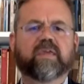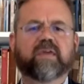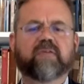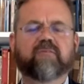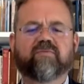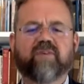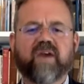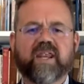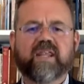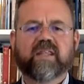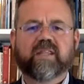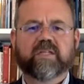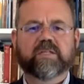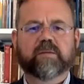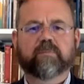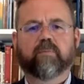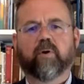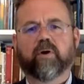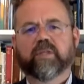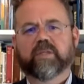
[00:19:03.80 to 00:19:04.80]
get very
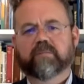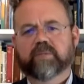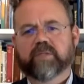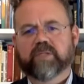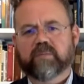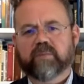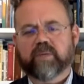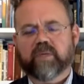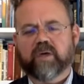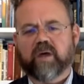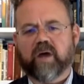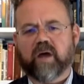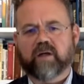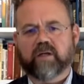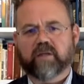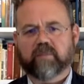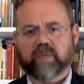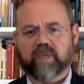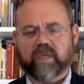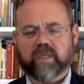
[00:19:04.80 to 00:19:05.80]
disappointed with Jimmy
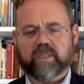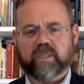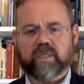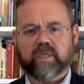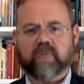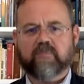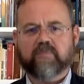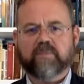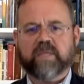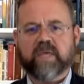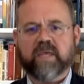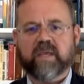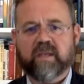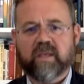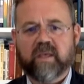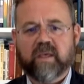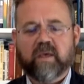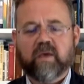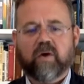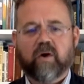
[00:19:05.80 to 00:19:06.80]
Carter because he comes in,
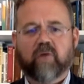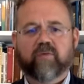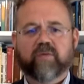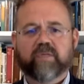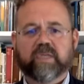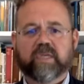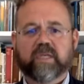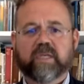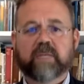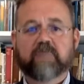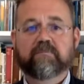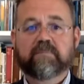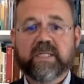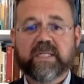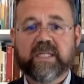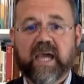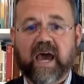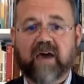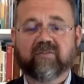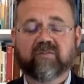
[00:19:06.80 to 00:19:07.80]
obviously, in the
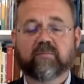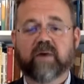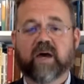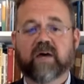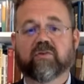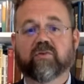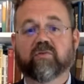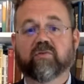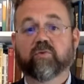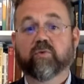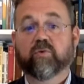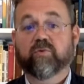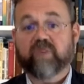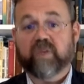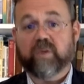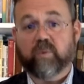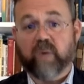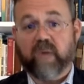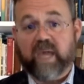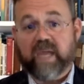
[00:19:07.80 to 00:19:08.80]
immediate aftermath of Roe
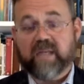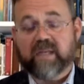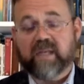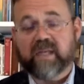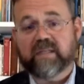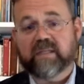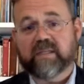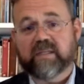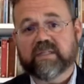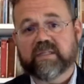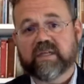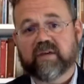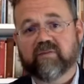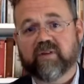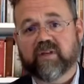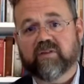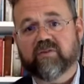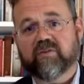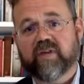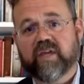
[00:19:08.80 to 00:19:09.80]
v. Wade,
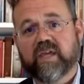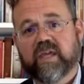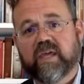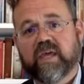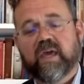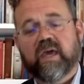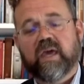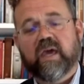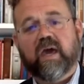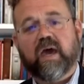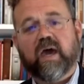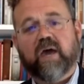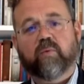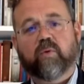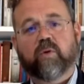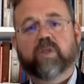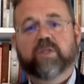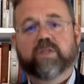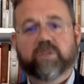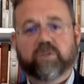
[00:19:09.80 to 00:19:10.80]
1973. And
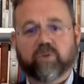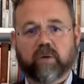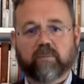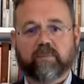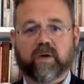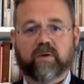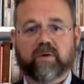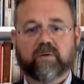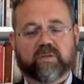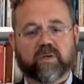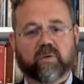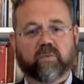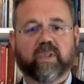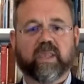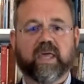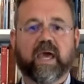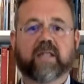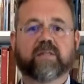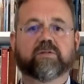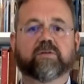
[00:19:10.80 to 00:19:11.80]
what does he do about it? Well,
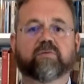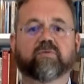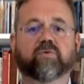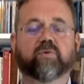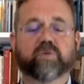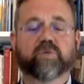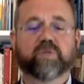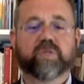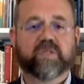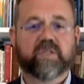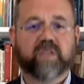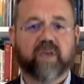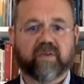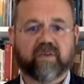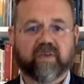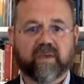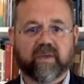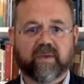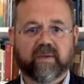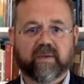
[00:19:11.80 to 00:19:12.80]
the answer, of course, is
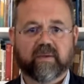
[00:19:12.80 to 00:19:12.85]
nothing.